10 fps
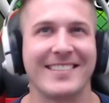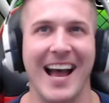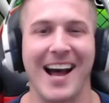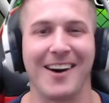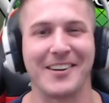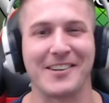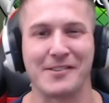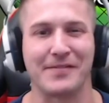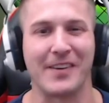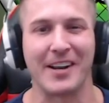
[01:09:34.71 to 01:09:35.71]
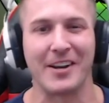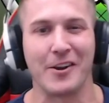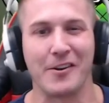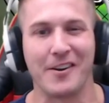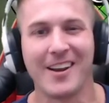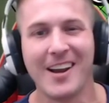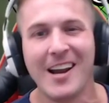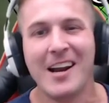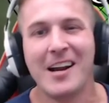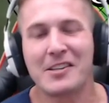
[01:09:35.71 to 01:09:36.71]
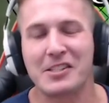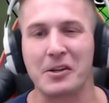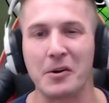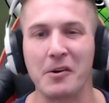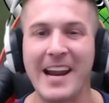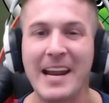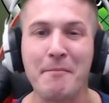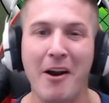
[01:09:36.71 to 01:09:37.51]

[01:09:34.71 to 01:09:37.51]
Tao, you're too funny, dude. Screen